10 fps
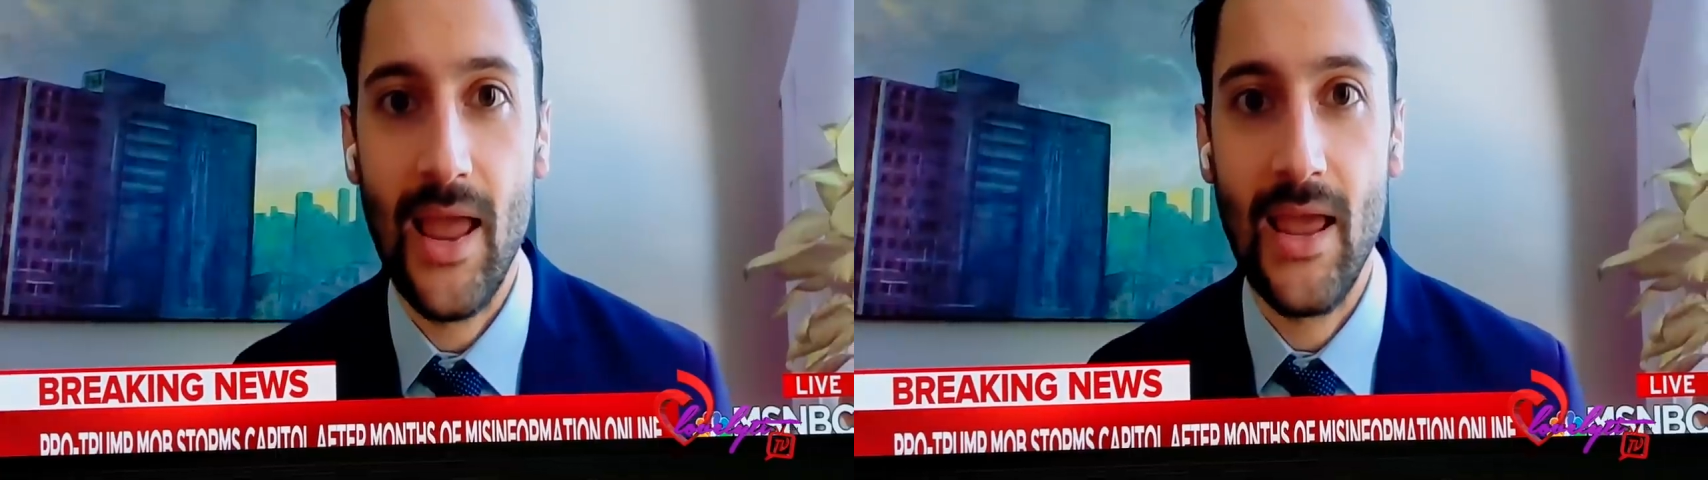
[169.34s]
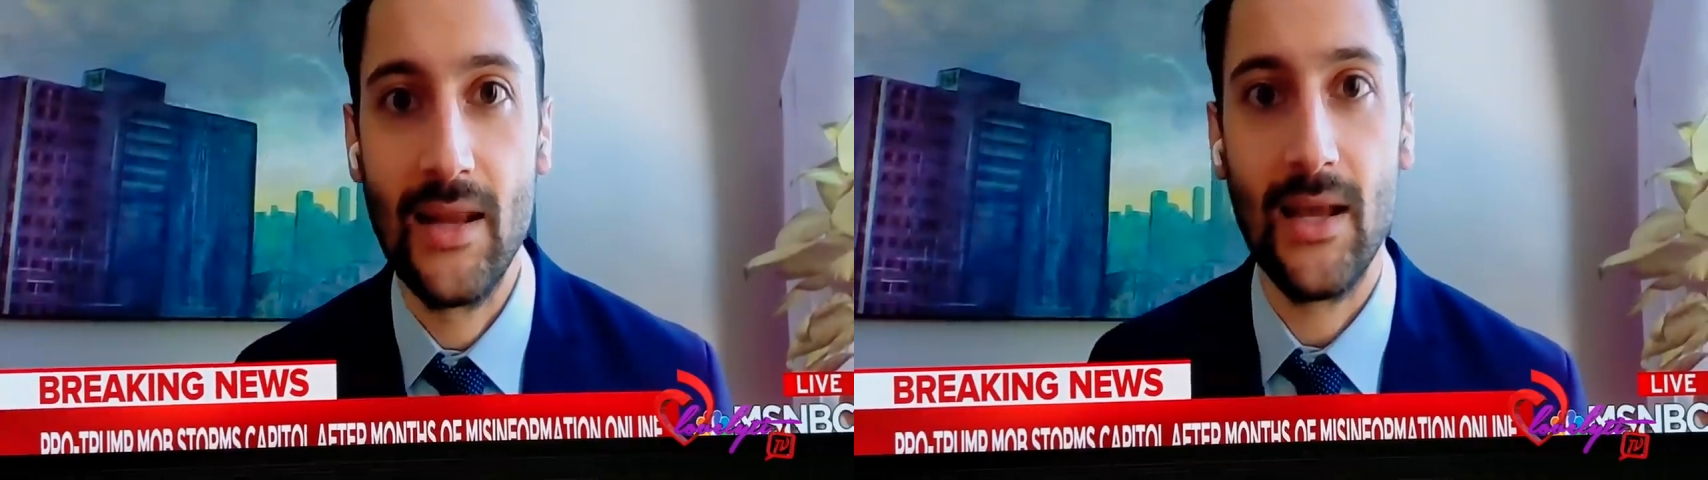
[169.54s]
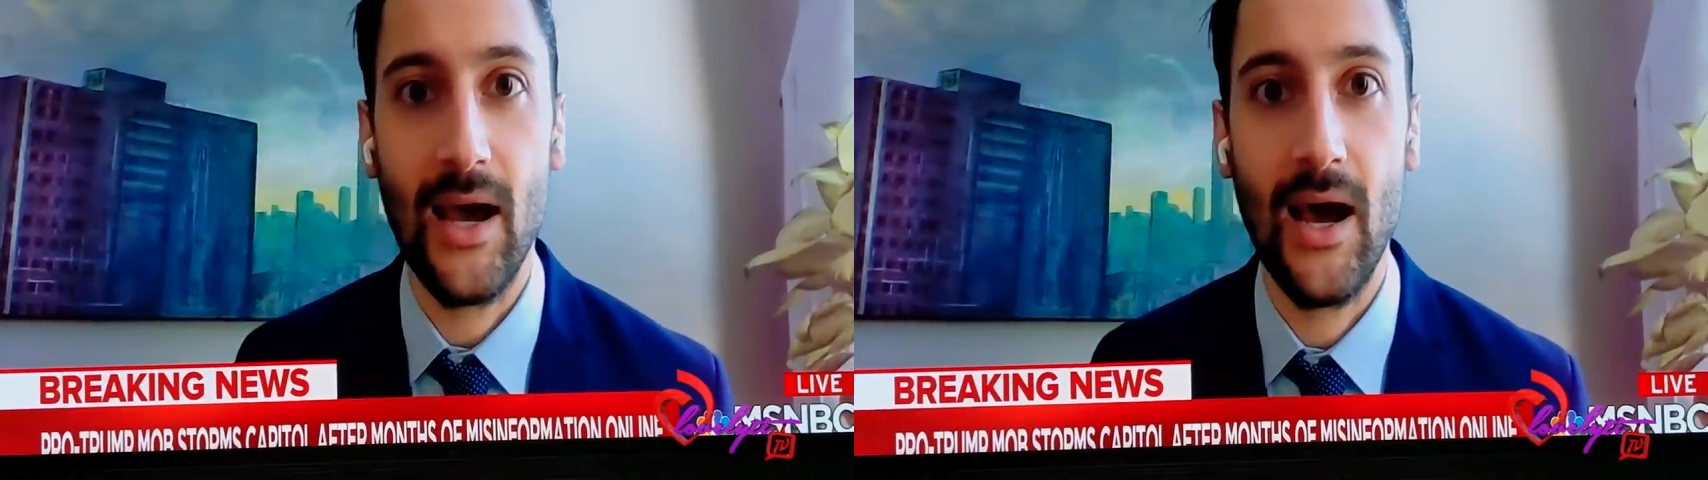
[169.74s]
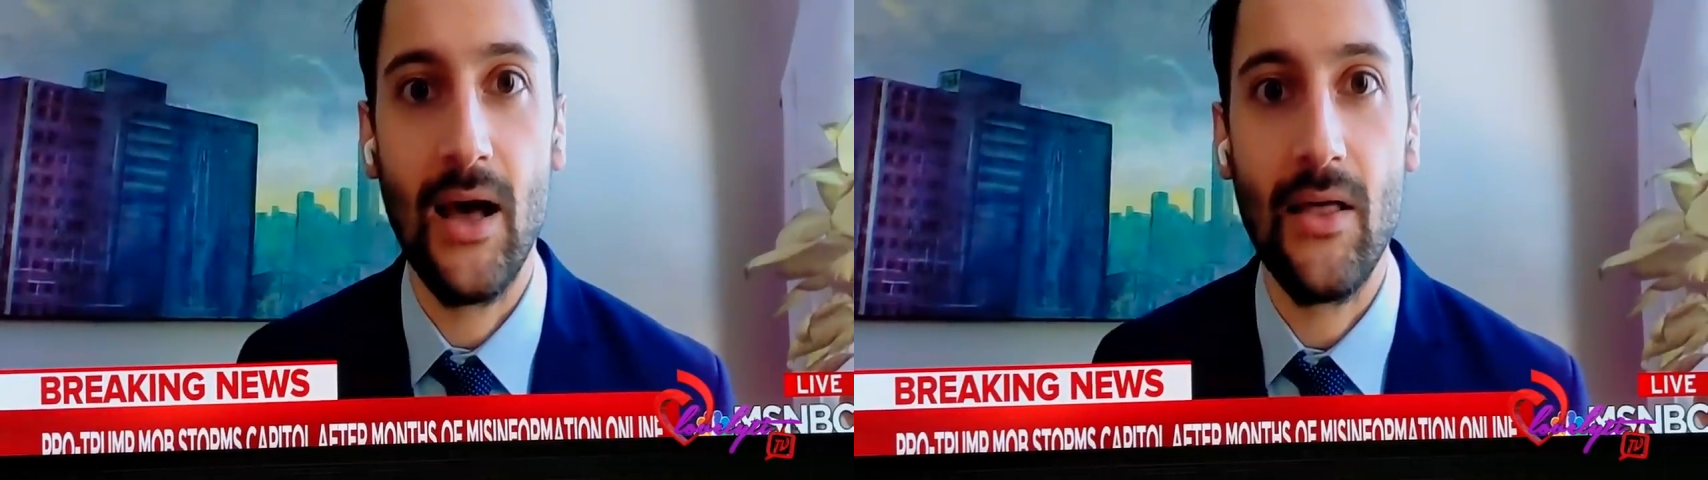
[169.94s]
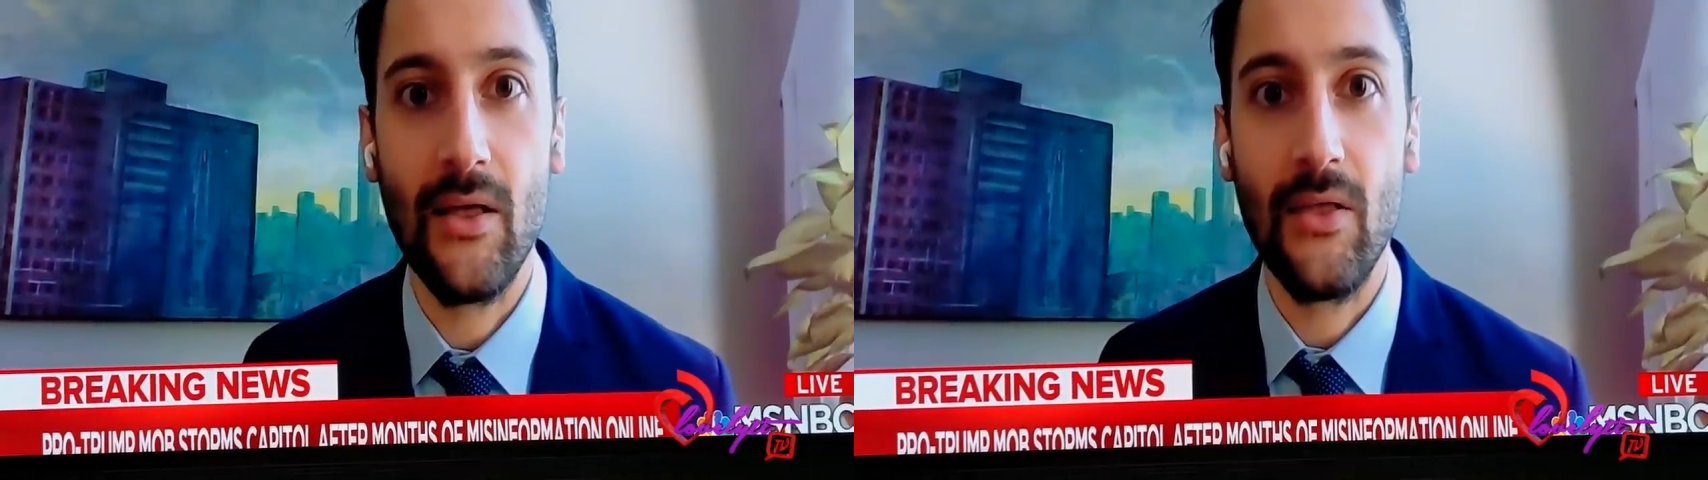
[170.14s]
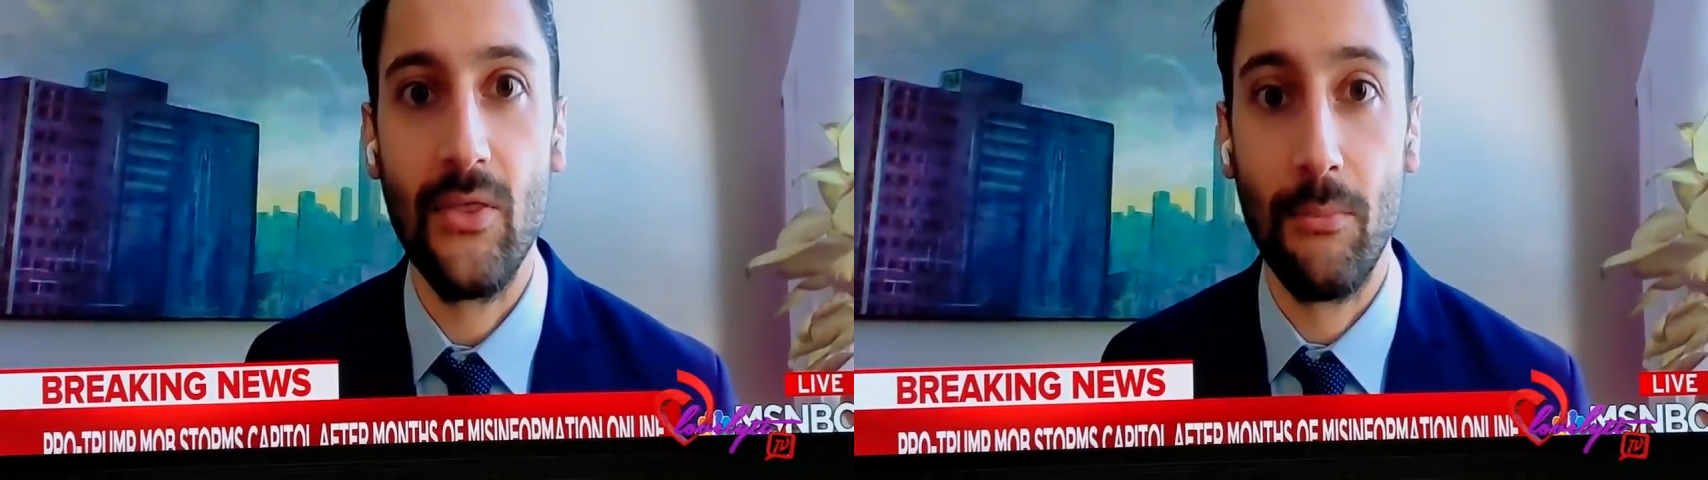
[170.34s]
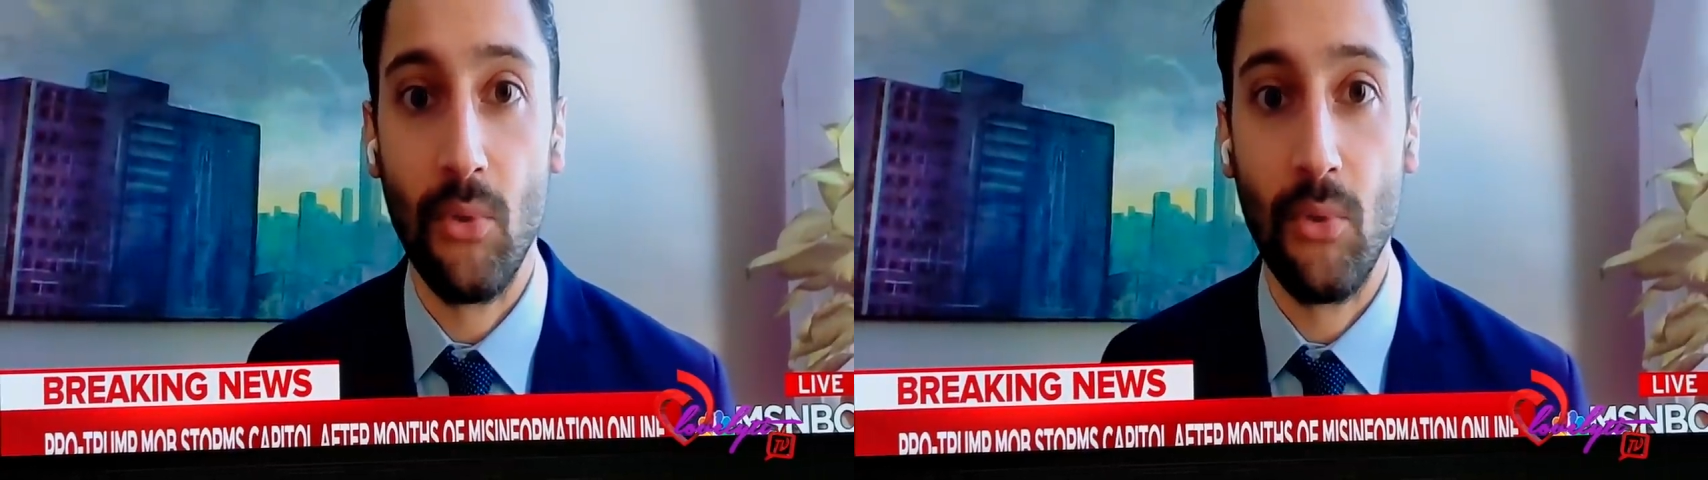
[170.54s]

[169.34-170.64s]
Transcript: And uh, the